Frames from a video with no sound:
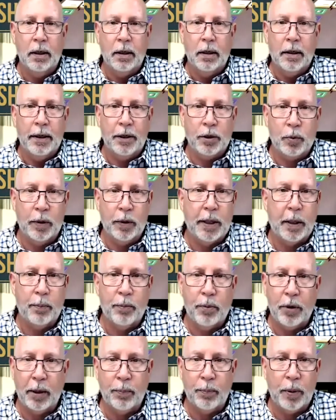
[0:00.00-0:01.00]
Is when they
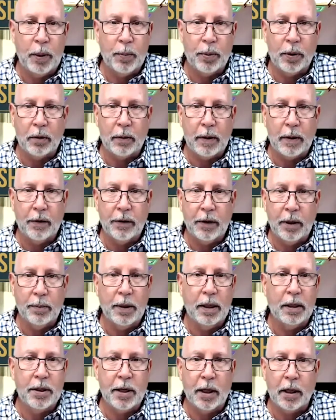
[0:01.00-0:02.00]
bring people around them
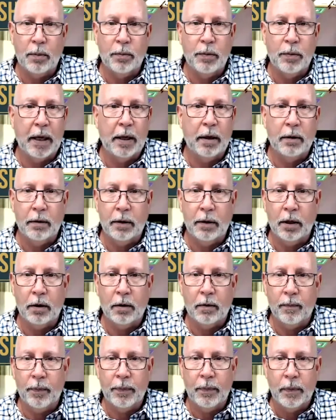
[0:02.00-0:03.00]
that tell them they, you know,